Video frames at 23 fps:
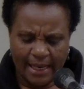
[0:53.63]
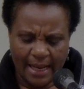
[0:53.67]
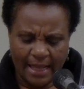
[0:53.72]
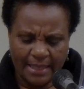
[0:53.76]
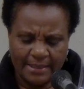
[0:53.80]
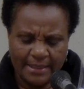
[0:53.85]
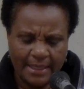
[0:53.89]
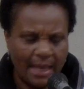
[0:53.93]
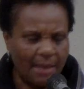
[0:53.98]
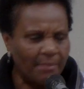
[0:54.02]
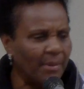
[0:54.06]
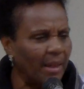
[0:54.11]
And I
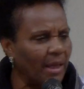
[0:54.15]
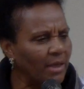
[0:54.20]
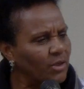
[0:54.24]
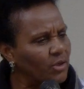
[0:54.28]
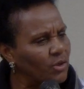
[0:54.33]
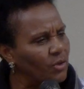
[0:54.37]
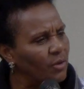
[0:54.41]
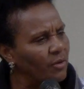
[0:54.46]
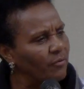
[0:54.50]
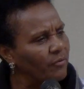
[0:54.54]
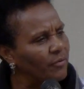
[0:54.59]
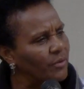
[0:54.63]
say, I'm not
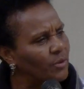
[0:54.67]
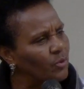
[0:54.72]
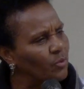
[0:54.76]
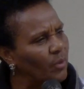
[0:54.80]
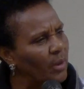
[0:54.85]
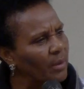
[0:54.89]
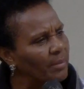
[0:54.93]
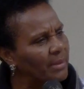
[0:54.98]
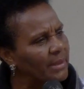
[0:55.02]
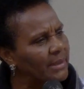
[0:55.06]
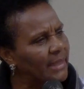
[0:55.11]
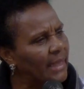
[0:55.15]
sure if it's
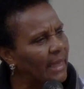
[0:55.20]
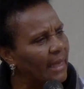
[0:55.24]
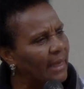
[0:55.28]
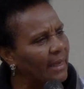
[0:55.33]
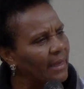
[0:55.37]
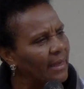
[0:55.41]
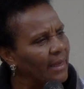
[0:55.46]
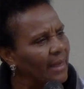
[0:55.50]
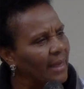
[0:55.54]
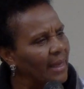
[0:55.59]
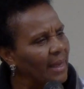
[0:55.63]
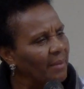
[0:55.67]
Women's Day
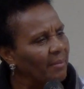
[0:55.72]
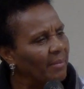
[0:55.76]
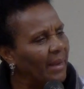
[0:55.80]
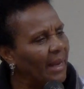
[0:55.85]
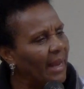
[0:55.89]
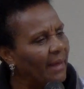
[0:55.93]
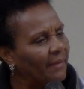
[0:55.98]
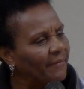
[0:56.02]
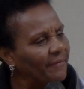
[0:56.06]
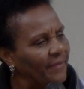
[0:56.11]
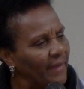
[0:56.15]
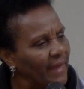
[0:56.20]
but
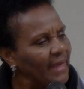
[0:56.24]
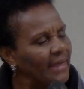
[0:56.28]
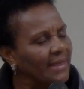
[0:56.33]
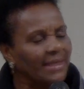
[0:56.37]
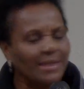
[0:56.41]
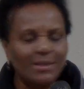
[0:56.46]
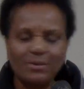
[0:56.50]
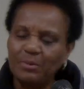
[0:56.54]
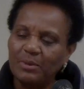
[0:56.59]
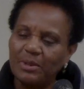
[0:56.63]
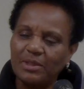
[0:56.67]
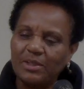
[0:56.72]
I think
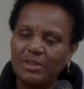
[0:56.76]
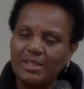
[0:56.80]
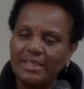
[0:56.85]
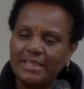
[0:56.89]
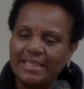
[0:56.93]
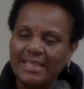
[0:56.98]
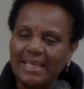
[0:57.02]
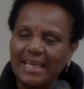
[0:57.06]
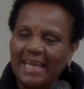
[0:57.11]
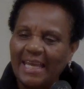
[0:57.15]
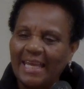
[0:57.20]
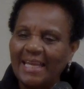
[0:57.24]
that's what she
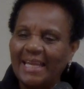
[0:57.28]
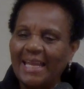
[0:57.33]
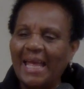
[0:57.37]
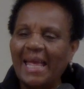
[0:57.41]
said.